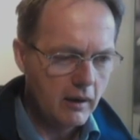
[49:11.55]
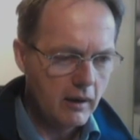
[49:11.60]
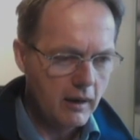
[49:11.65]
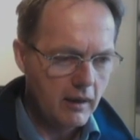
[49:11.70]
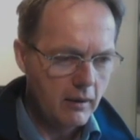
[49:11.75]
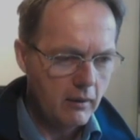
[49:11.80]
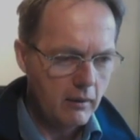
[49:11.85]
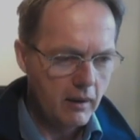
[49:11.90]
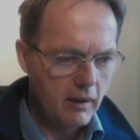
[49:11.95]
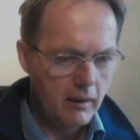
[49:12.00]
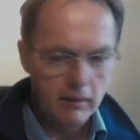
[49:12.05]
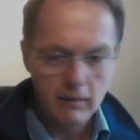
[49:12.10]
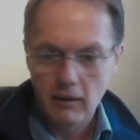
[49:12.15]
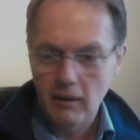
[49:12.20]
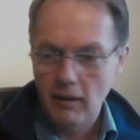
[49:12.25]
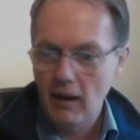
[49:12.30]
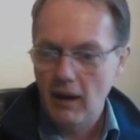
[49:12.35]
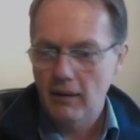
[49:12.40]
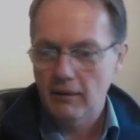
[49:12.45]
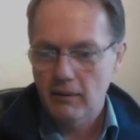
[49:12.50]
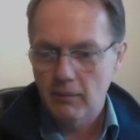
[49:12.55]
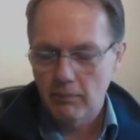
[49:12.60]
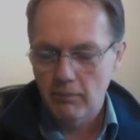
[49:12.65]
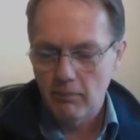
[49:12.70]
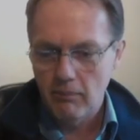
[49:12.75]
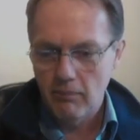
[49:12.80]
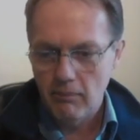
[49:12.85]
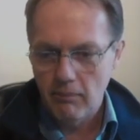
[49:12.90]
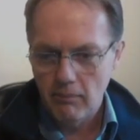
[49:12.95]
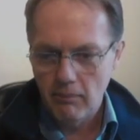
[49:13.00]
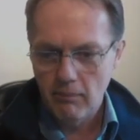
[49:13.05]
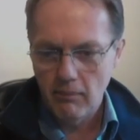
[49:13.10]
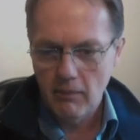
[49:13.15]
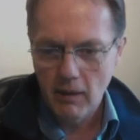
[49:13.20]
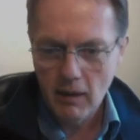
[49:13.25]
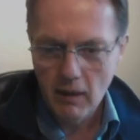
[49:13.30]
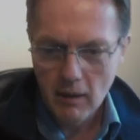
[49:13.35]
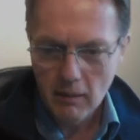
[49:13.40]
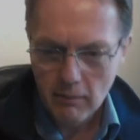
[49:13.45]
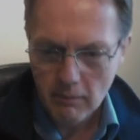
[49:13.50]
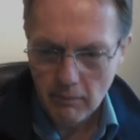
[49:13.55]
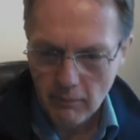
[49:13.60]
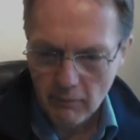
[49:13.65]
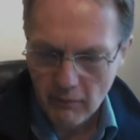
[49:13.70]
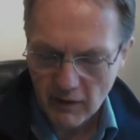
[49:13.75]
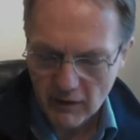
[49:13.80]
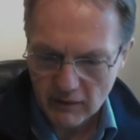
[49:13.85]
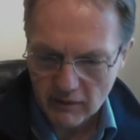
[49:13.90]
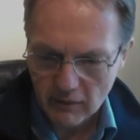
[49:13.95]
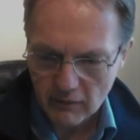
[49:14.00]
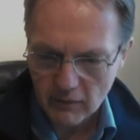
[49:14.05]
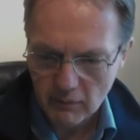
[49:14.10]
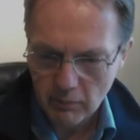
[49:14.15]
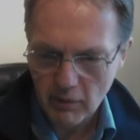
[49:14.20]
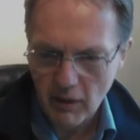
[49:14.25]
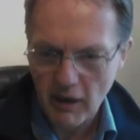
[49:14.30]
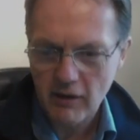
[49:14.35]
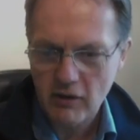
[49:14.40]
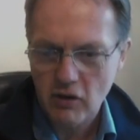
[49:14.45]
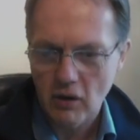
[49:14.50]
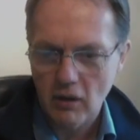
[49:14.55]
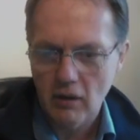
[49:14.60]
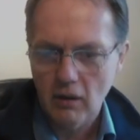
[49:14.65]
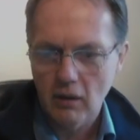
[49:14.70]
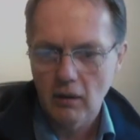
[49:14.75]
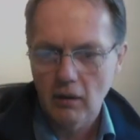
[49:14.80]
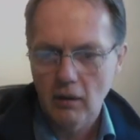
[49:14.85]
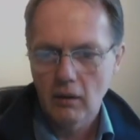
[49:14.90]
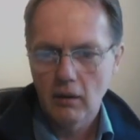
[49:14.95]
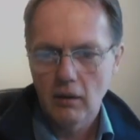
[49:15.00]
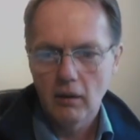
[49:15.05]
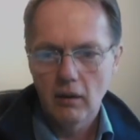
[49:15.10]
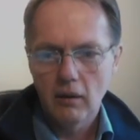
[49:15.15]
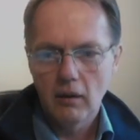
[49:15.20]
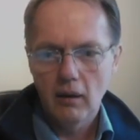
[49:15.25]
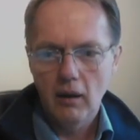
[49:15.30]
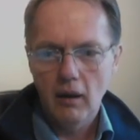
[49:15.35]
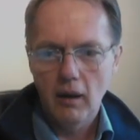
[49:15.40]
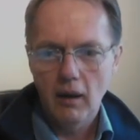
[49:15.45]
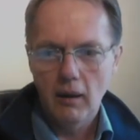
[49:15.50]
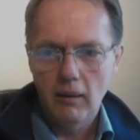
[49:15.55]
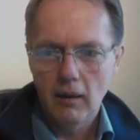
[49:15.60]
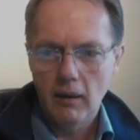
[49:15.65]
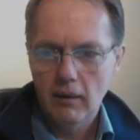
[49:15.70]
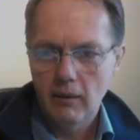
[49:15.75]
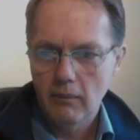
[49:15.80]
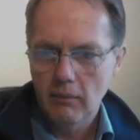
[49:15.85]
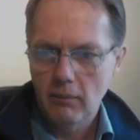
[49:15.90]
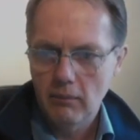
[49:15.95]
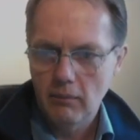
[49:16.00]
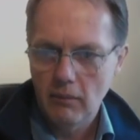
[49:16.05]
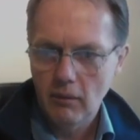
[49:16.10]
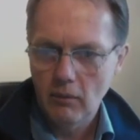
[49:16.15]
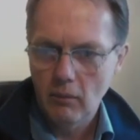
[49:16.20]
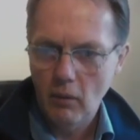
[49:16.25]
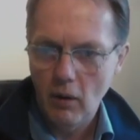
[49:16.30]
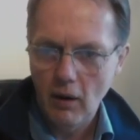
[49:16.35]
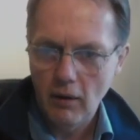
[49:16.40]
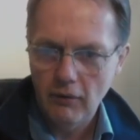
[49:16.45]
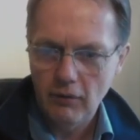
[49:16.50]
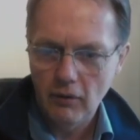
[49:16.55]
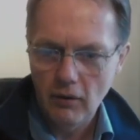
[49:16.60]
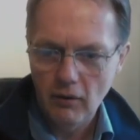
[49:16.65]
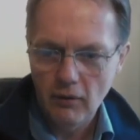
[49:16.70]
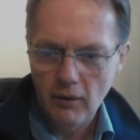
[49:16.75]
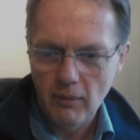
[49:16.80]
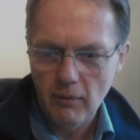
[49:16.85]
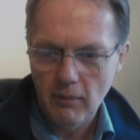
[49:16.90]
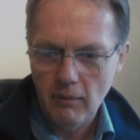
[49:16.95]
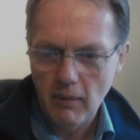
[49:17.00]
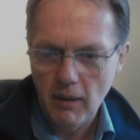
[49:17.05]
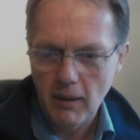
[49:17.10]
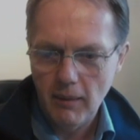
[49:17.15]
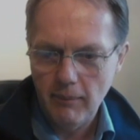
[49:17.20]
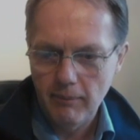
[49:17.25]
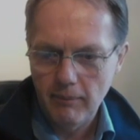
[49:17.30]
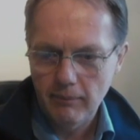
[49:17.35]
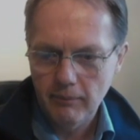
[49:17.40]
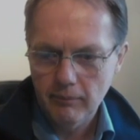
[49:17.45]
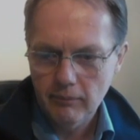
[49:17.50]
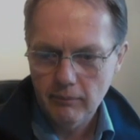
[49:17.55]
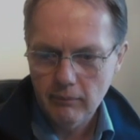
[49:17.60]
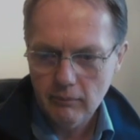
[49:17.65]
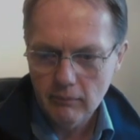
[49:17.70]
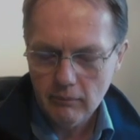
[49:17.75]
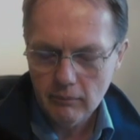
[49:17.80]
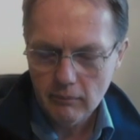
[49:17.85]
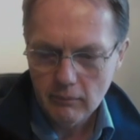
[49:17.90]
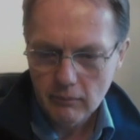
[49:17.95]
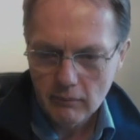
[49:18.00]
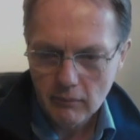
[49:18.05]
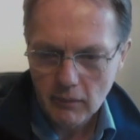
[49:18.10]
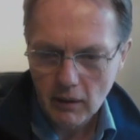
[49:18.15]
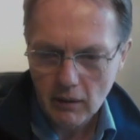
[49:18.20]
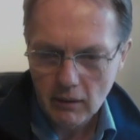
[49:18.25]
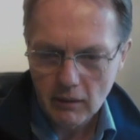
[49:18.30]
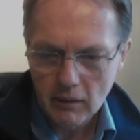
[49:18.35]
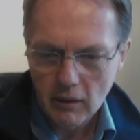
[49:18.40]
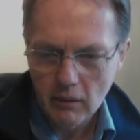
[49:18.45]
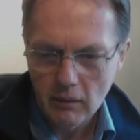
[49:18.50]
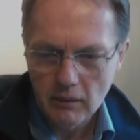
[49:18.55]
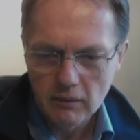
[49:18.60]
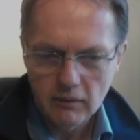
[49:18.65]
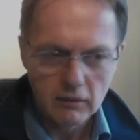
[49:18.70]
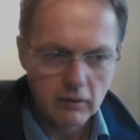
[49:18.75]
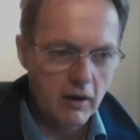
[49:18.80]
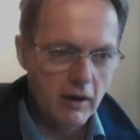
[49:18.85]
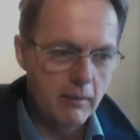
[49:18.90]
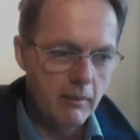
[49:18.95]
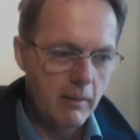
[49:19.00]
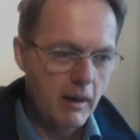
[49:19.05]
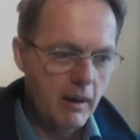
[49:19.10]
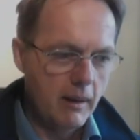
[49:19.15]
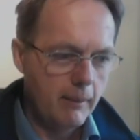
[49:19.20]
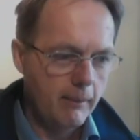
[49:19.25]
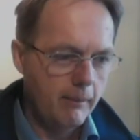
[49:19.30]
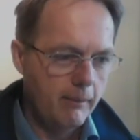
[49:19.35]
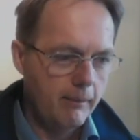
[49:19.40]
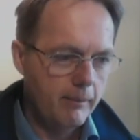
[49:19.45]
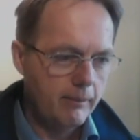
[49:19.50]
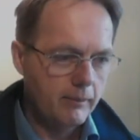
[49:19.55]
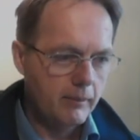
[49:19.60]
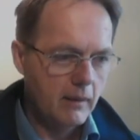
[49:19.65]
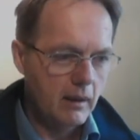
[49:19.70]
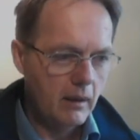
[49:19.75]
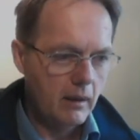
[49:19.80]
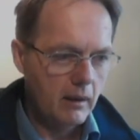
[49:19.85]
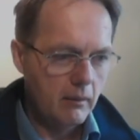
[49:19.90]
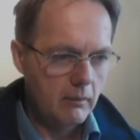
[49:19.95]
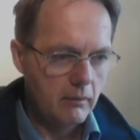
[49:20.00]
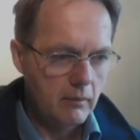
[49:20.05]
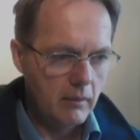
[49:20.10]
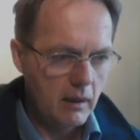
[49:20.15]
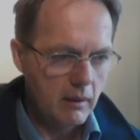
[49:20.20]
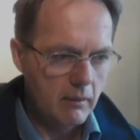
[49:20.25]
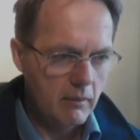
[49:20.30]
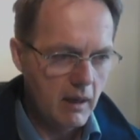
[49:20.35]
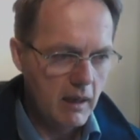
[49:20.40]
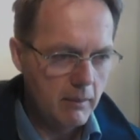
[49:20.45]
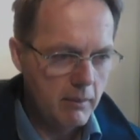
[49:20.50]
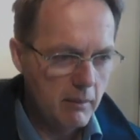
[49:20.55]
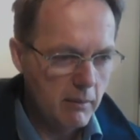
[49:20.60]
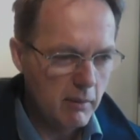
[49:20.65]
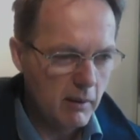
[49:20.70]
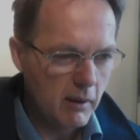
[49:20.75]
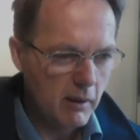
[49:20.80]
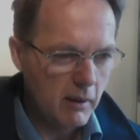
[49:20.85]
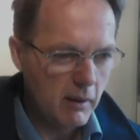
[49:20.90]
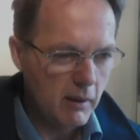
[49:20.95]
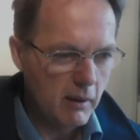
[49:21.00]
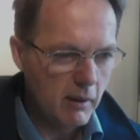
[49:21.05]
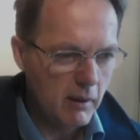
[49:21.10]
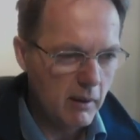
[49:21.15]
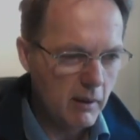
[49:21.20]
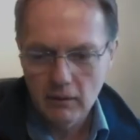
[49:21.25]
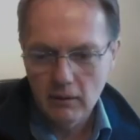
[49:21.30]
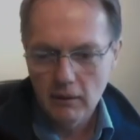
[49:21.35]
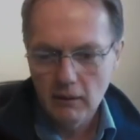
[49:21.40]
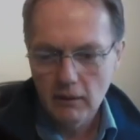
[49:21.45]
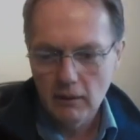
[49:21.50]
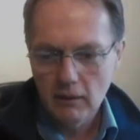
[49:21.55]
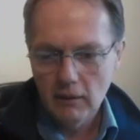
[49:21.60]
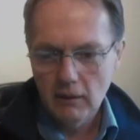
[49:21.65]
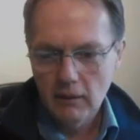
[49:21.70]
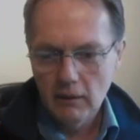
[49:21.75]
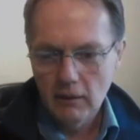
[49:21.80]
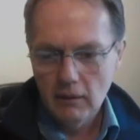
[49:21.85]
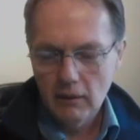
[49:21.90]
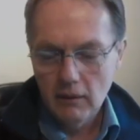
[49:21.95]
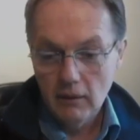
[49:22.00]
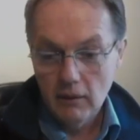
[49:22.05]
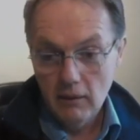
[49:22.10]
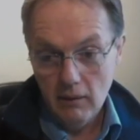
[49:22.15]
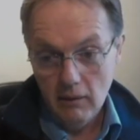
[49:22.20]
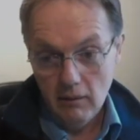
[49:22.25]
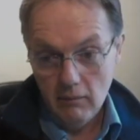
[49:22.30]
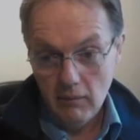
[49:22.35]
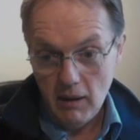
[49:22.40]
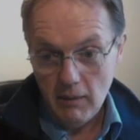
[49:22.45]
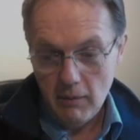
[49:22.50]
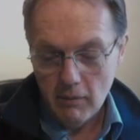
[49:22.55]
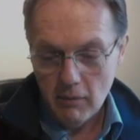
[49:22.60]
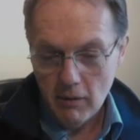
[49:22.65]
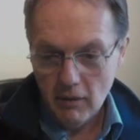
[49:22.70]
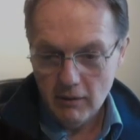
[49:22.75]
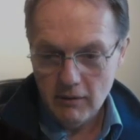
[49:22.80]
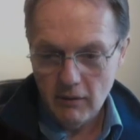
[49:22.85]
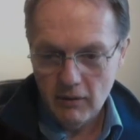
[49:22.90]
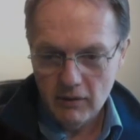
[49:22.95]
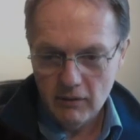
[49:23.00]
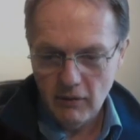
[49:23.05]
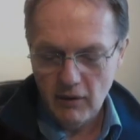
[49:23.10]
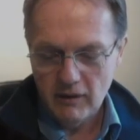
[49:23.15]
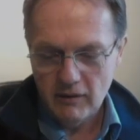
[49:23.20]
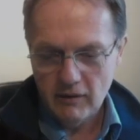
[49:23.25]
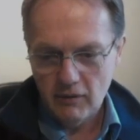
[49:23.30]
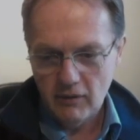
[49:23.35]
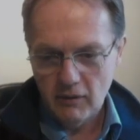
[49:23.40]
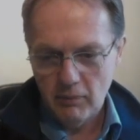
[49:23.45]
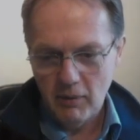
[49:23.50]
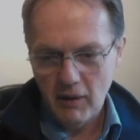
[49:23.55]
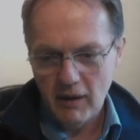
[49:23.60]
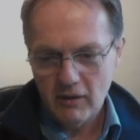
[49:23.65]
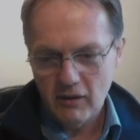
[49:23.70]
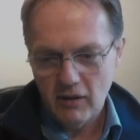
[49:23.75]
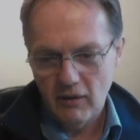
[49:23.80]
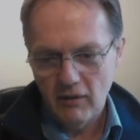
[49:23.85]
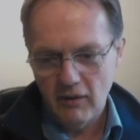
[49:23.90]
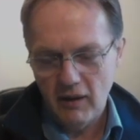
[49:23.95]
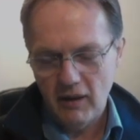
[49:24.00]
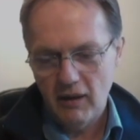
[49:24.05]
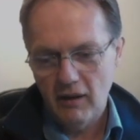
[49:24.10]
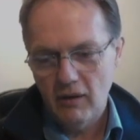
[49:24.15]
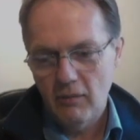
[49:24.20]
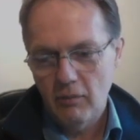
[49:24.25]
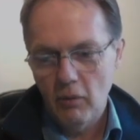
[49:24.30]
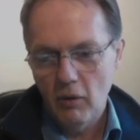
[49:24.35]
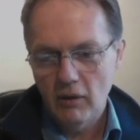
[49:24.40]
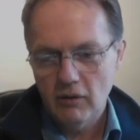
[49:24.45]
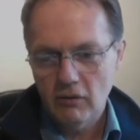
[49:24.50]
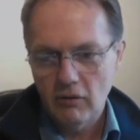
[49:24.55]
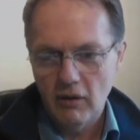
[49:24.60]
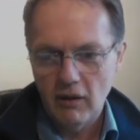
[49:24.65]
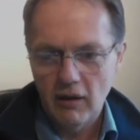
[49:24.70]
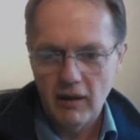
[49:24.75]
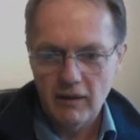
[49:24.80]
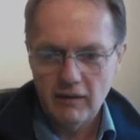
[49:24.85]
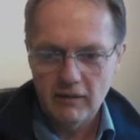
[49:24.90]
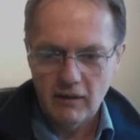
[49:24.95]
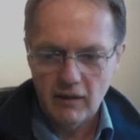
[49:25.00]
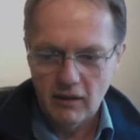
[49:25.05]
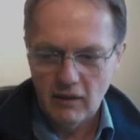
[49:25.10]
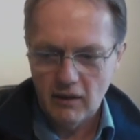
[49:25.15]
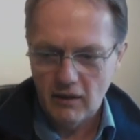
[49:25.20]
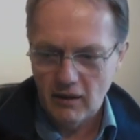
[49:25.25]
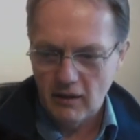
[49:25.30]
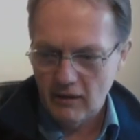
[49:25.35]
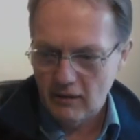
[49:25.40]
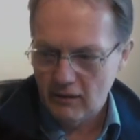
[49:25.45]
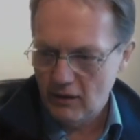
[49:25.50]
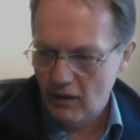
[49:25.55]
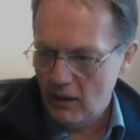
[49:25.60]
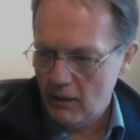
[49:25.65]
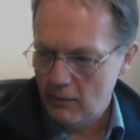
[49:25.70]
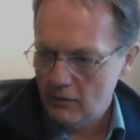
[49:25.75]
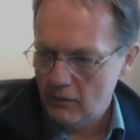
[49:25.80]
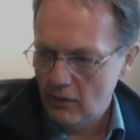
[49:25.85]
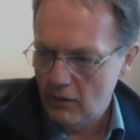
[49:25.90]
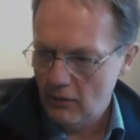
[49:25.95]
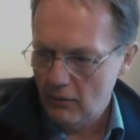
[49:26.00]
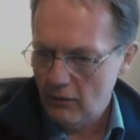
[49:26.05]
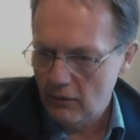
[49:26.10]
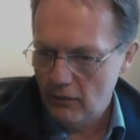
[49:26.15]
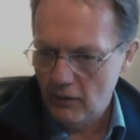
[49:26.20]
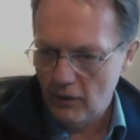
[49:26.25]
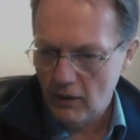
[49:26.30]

He had fits of depression and worked through them. But, he's a great man. Yeah. And maybe because of his fits of depression that he was realistic, in times of